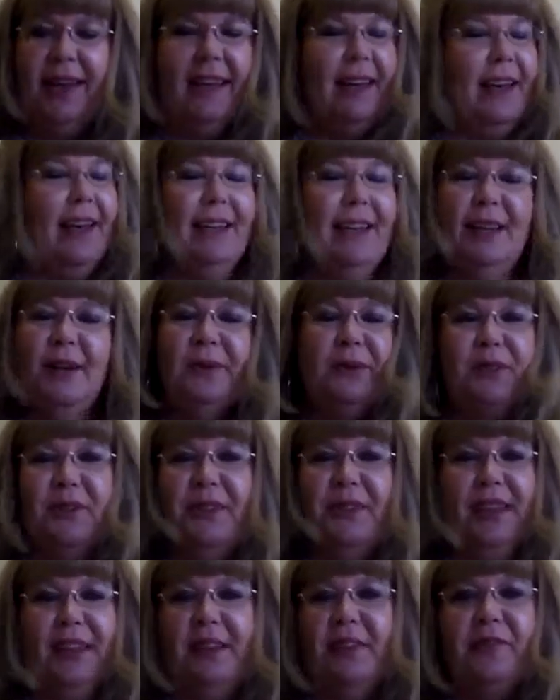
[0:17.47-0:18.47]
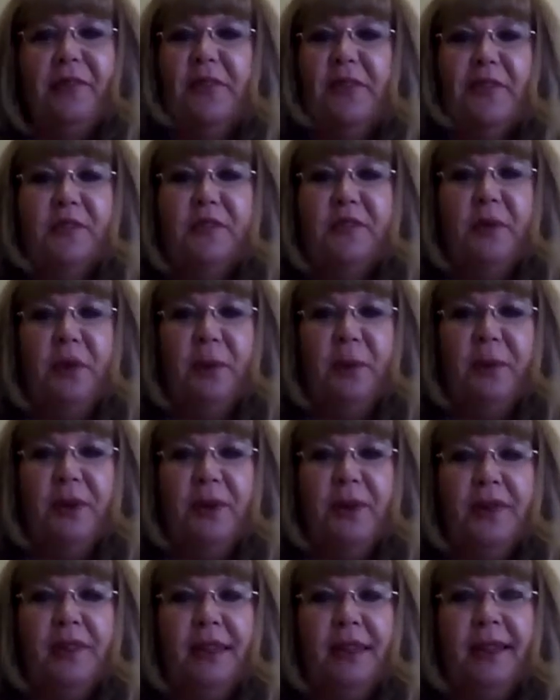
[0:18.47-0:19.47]
I know what you're thinking first and
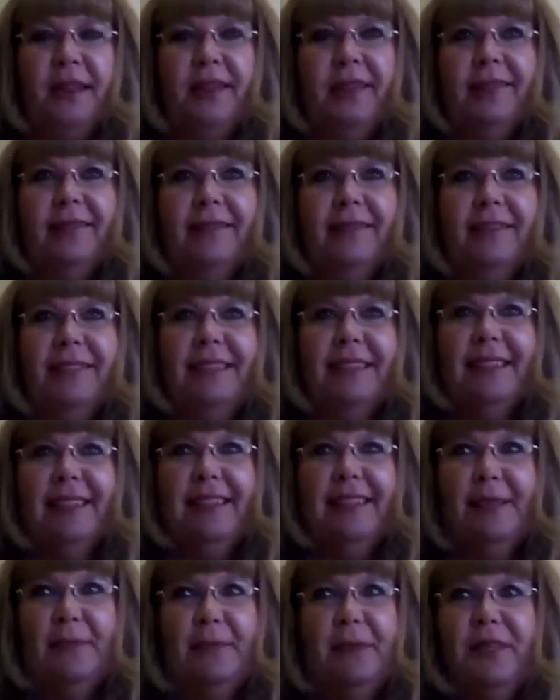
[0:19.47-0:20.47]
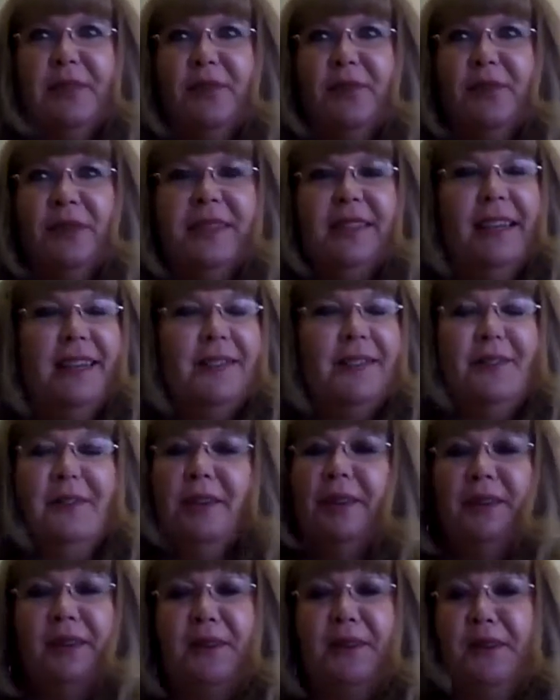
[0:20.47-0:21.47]
foremost, that Pinterest has
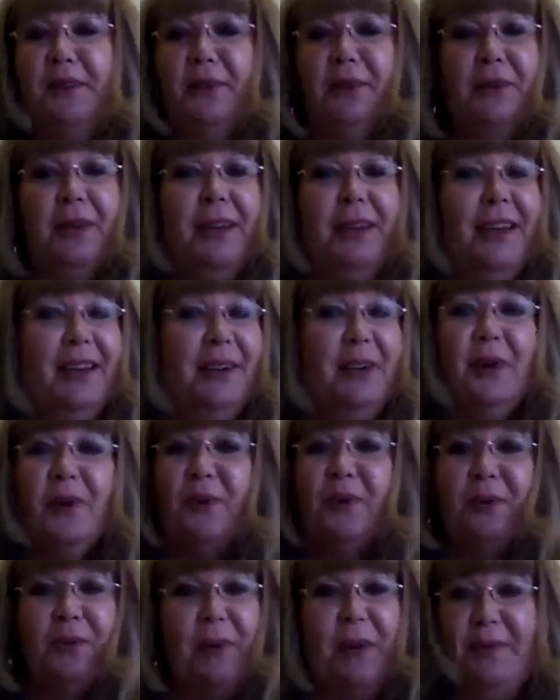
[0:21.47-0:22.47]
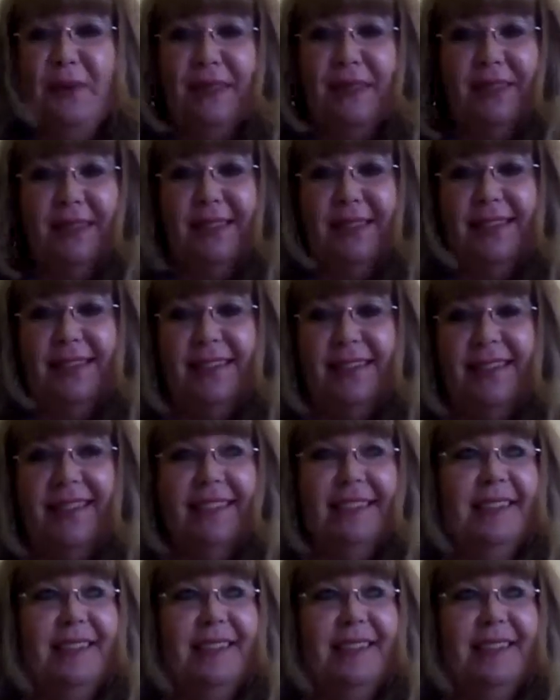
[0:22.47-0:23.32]
nothing to do at all with my business.